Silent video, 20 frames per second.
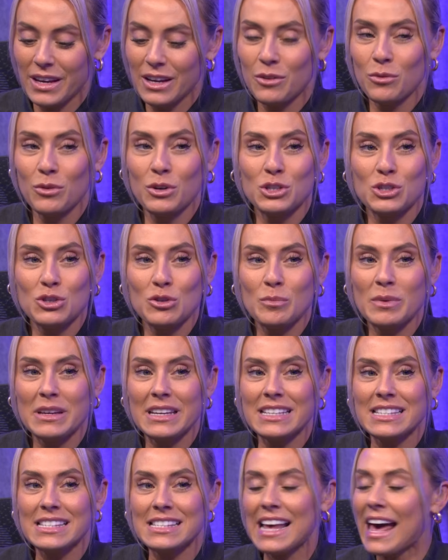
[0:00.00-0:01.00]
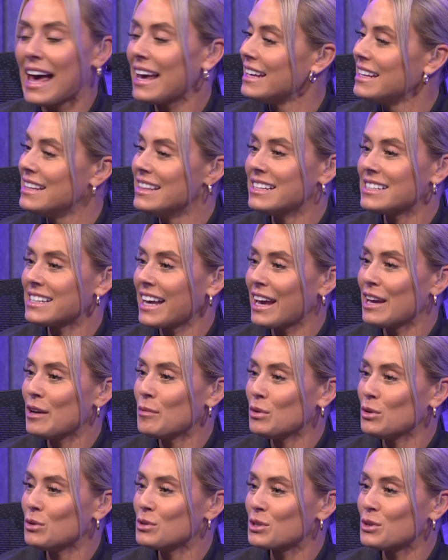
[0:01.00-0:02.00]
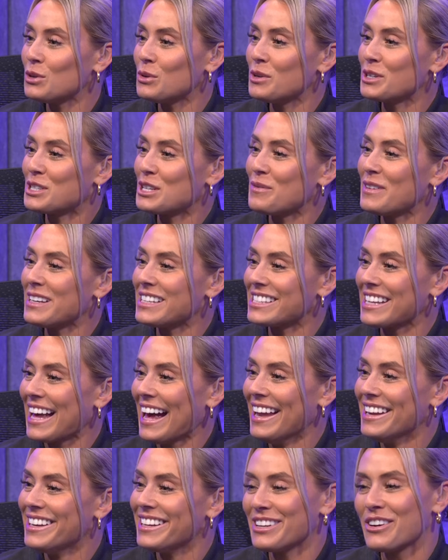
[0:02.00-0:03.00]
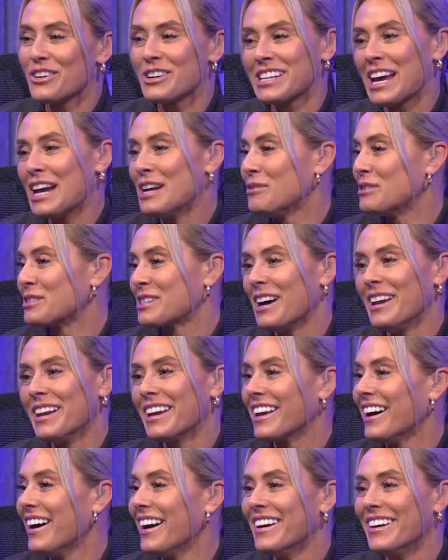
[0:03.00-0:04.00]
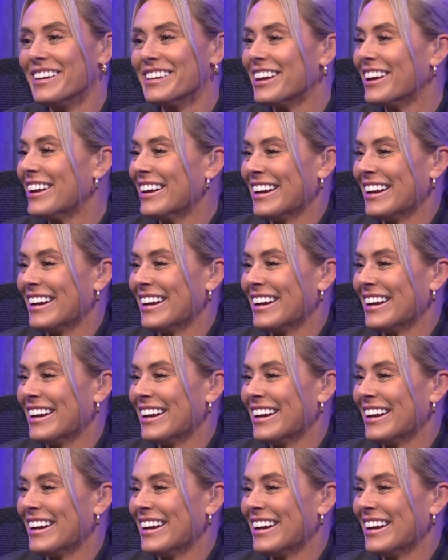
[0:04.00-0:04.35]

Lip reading: Would you be sat in the tables or would you be standing? You're a tables kind of guy, aren't you?